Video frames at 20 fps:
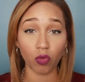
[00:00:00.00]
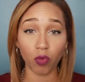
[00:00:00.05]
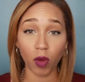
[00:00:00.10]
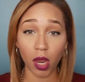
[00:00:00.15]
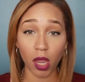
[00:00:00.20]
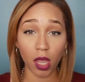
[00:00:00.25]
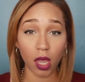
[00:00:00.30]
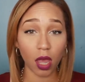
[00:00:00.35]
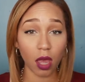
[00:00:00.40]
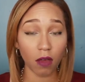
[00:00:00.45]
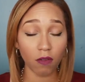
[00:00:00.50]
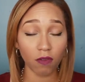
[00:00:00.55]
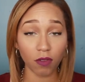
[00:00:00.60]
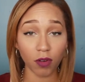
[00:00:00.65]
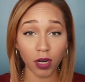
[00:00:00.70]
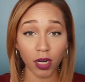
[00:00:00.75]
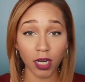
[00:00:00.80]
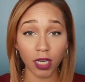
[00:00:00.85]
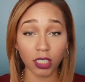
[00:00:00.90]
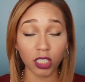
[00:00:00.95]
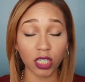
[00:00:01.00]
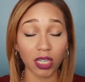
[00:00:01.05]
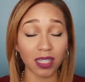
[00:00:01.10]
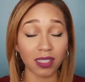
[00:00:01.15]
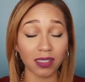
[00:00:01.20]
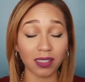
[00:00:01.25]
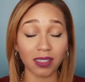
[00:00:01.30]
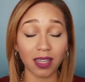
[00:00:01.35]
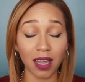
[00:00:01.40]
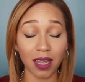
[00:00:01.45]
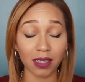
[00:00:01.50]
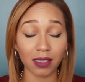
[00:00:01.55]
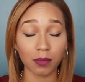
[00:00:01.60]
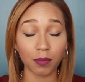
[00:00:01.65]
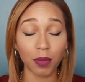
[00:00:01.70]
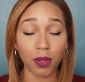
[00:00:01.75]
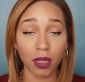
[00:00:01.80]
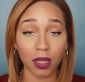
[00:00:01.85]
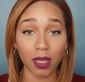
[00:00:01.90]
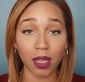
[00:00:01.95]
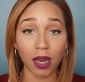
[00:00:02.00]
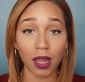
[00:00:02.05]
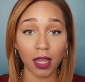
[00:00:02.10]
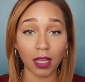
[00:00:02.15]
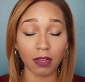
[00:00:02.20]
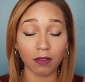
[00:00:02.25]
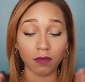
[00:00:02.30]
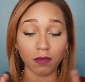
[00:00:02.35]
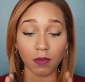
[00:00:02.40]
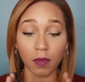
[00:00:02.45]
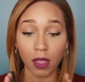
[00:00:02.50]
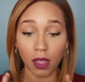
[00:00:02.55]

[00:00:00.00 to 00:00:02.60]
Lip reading: great coverage. It stays put. It